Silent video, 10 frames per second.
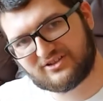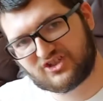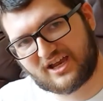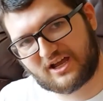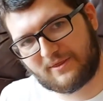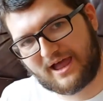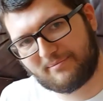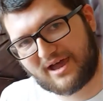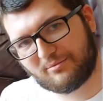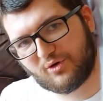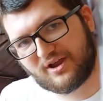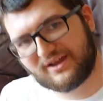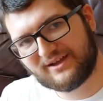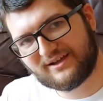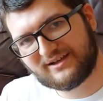Check out that bad boy.
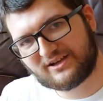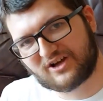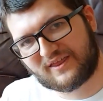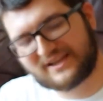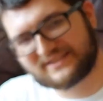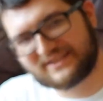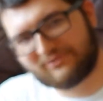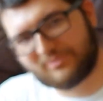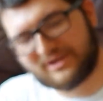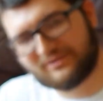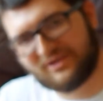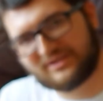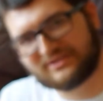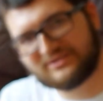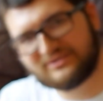Got that as a gift from my
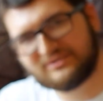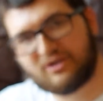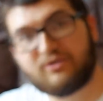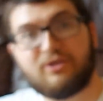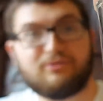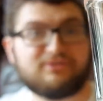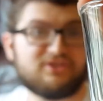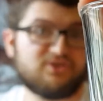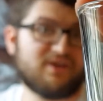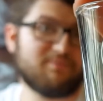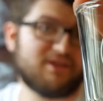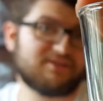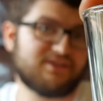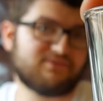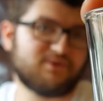in-laws. Oh no, didn't you get me that
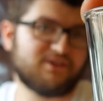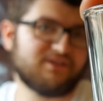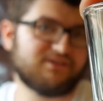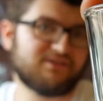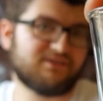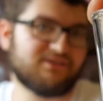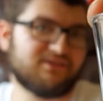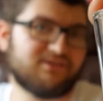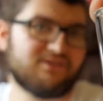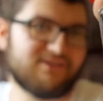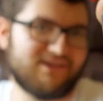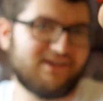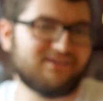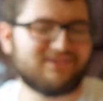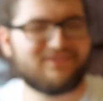as a gift, sweetie? Mm-hmm. Yeah?